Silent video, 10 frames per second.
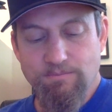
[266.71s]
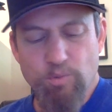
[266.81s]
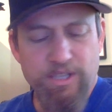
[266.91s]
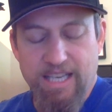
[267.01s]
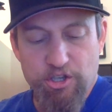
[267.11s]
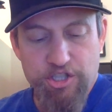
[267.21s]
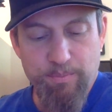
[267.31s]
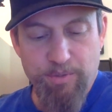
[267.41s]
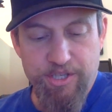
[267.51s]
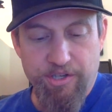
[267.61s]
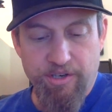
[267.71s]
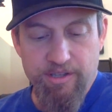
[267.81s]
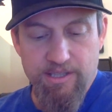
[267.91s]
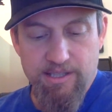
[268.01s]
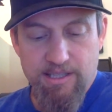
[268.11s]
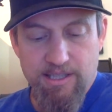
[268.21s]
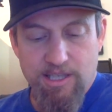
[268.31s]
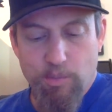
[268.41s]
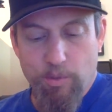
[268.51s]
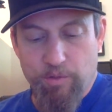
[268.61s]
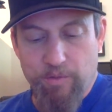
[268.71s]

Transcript: Would the airship return? Were the